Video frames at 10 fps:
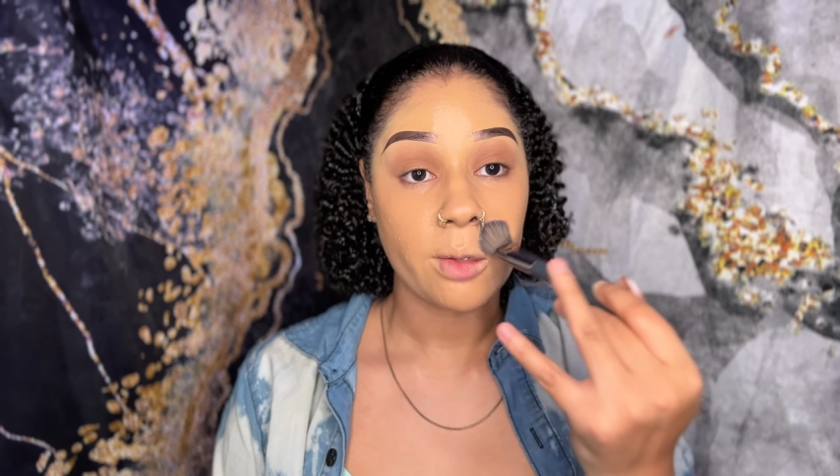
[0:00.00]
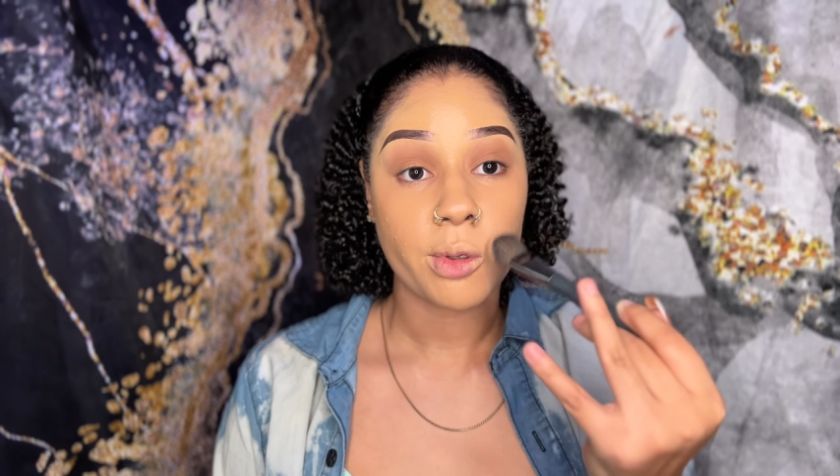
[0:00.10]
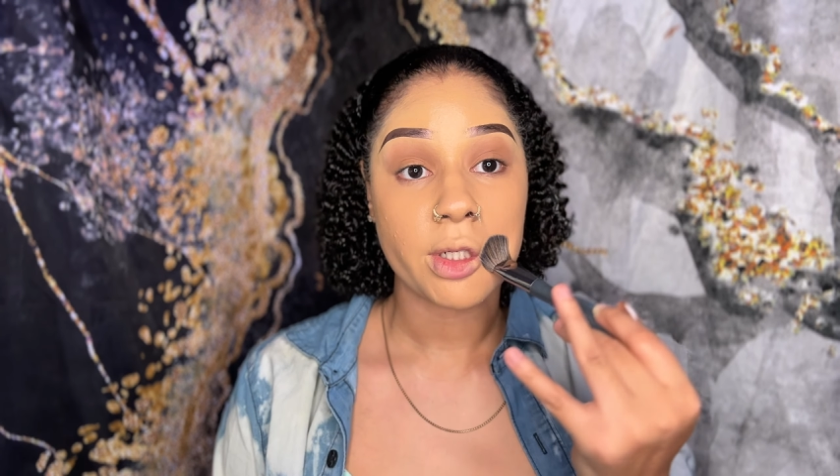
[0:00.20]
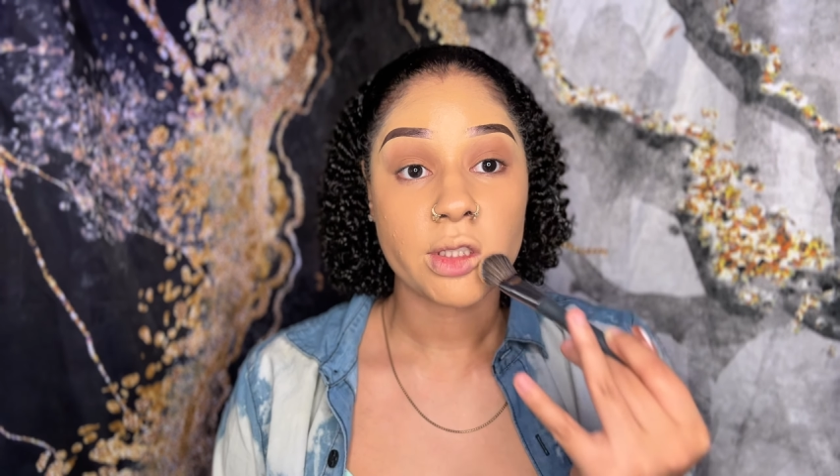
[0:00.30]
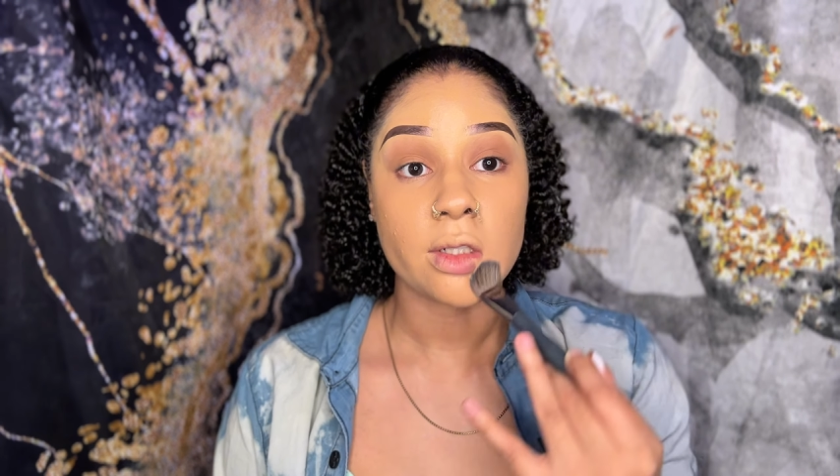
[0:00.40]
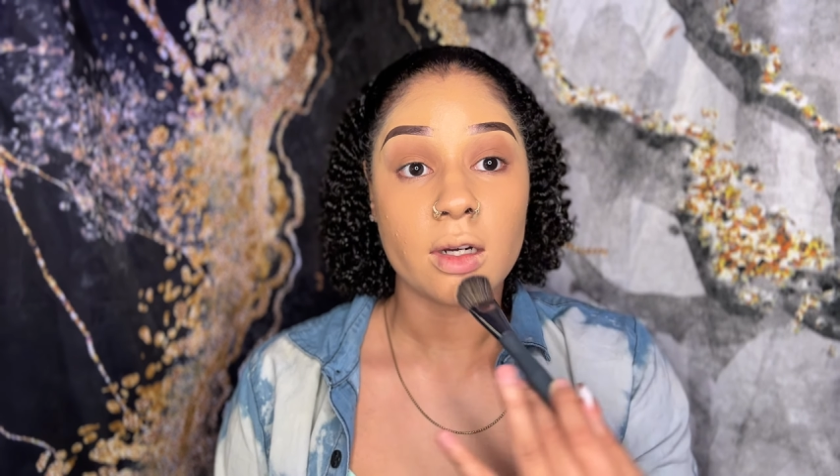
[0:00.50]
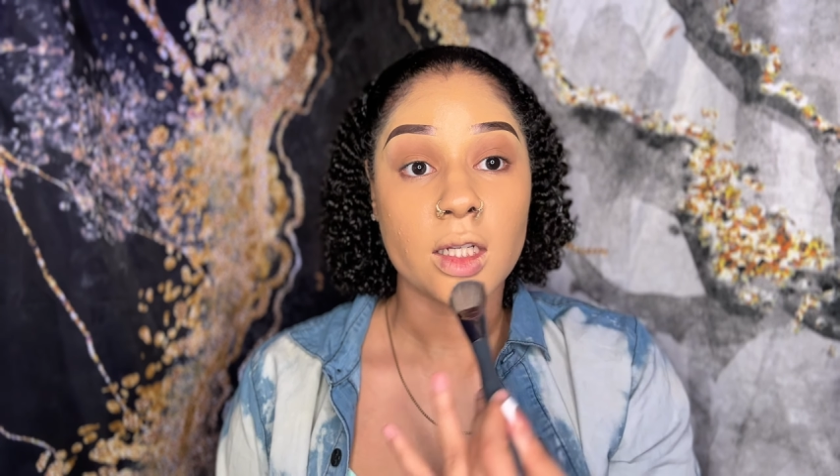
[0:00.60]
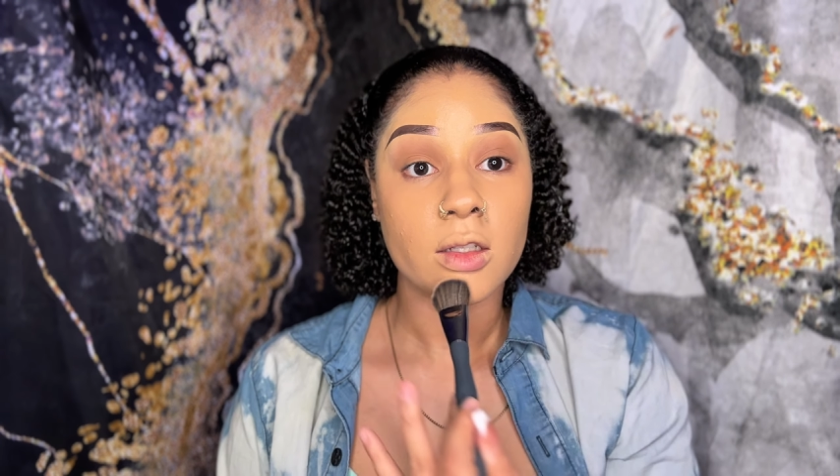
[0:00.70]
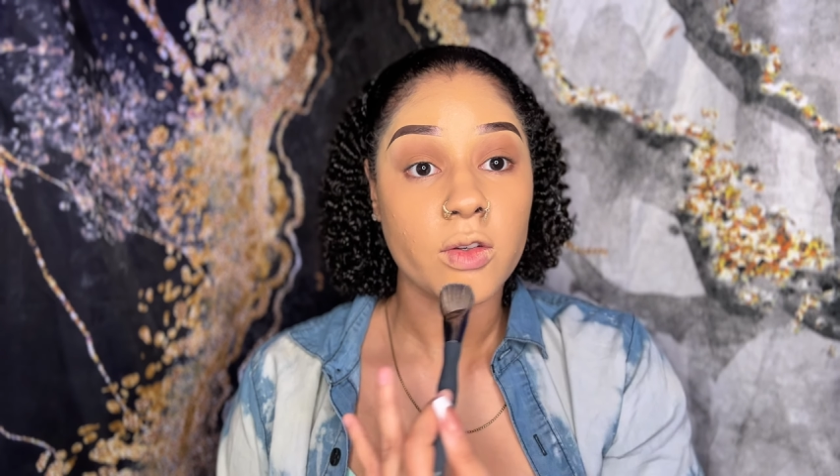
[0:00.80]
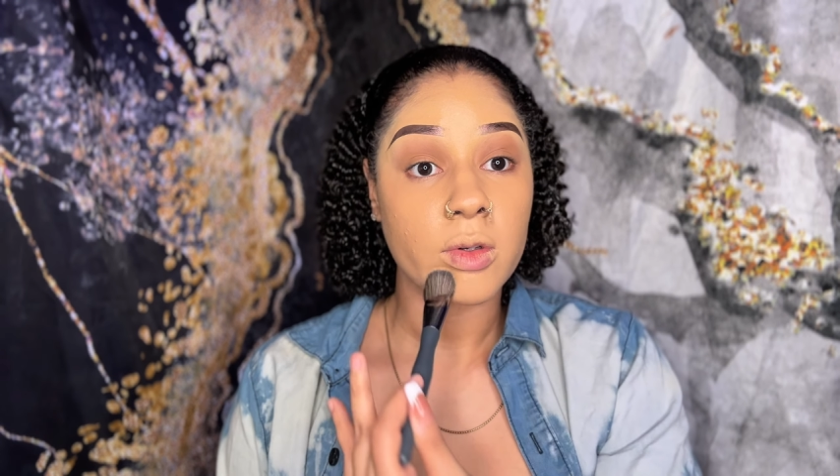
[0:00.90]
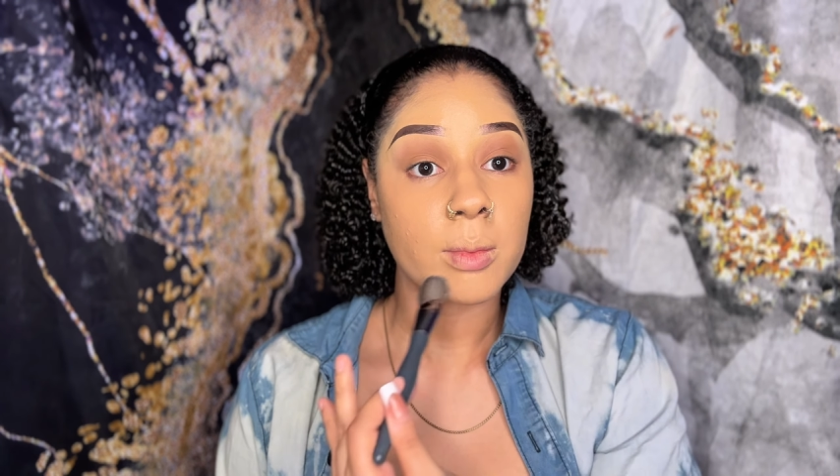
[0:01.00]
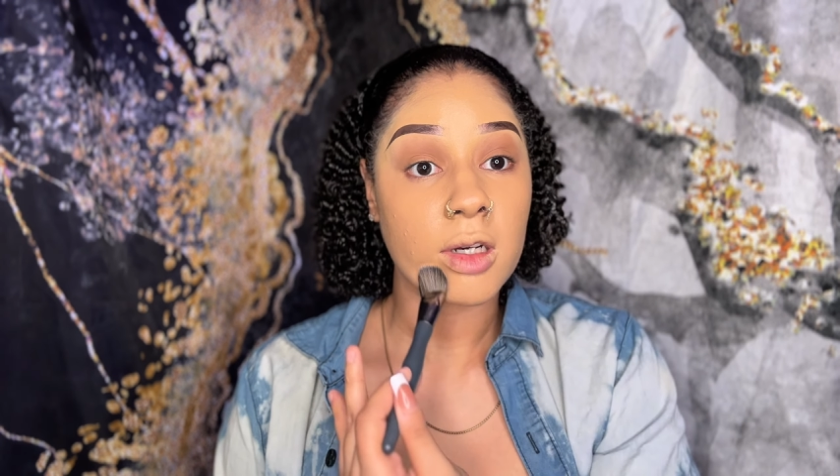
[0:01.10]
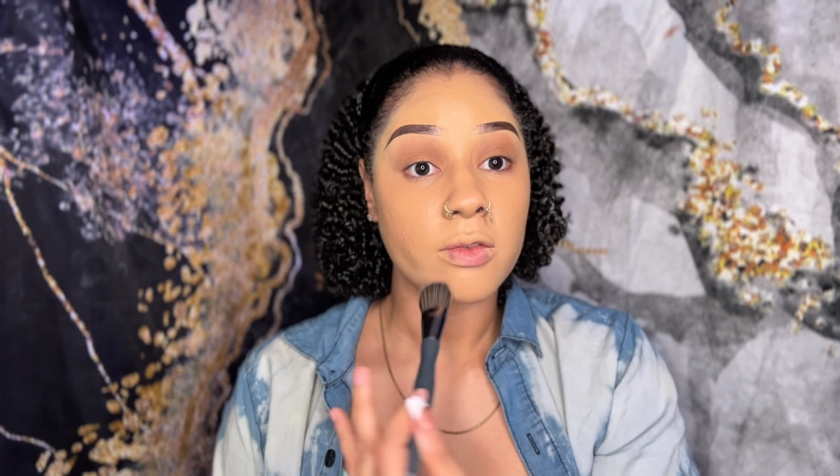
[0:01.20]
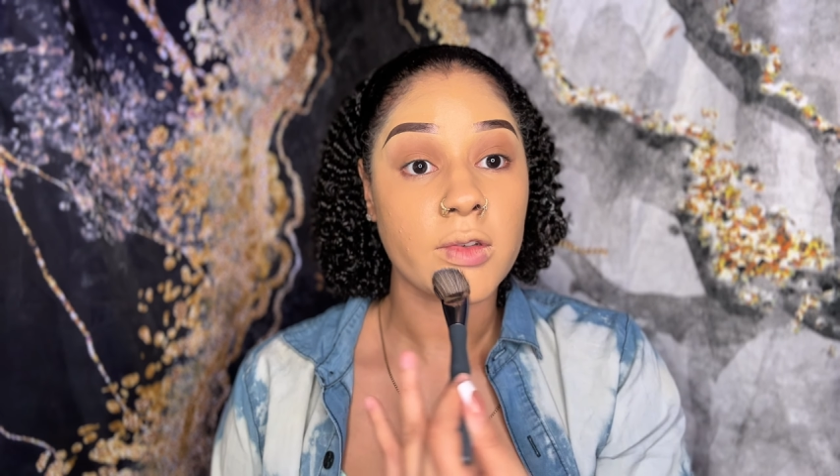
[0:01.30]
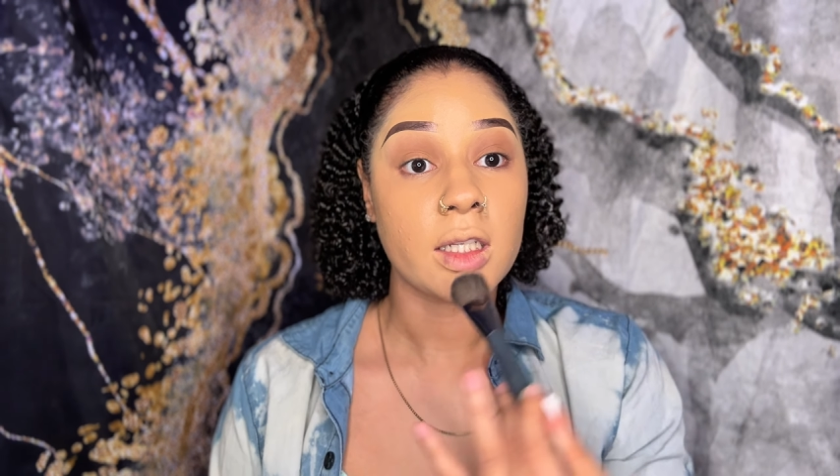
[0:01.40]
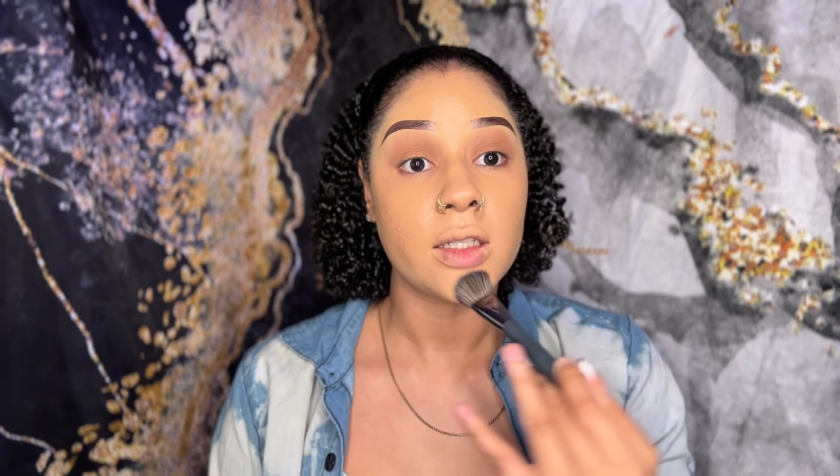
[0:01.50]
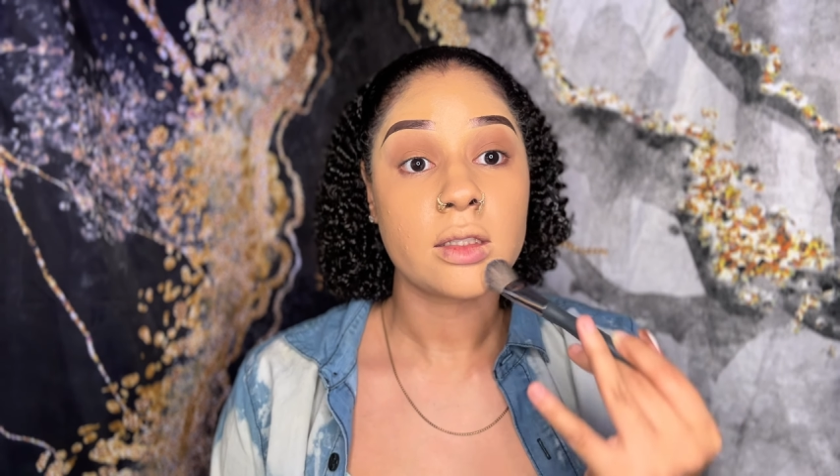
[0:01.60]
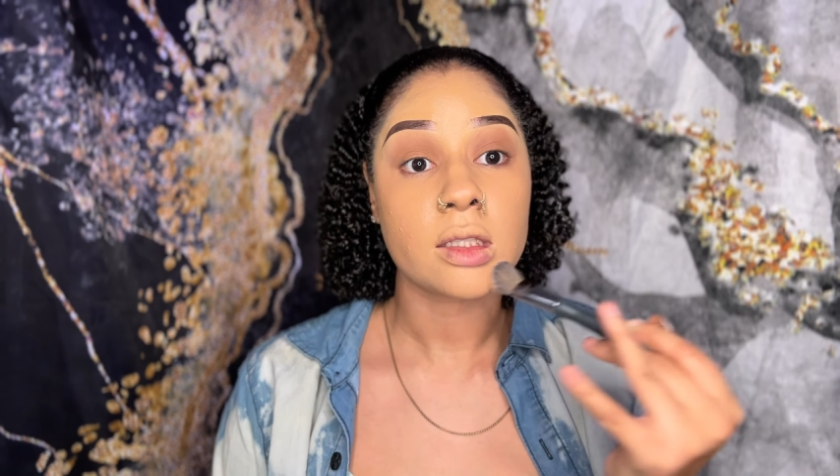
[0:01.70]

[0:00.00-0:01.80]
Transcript: pressure all over my face